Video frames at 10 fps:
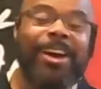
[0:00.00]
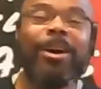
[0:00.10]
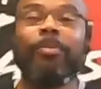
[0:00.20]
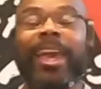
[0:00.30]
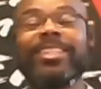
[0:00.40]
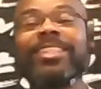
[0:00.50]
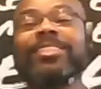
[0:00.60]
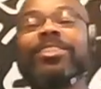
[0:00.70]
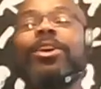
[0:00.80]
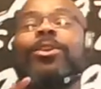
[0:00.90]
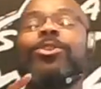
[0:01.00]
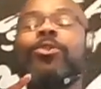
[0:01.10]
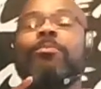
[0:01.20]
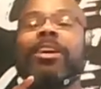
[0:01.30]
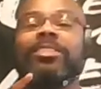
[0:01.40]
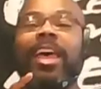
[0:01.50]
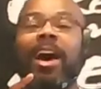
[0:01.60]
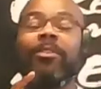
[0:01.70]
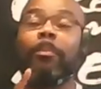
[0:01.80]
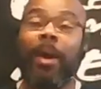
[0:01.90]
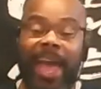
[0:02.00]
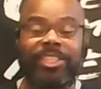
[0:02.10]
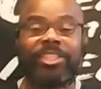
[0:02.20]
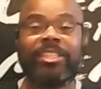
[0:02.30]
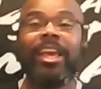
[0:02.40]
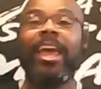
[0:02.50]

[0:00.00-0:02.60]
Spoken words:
patience. You must have a passion,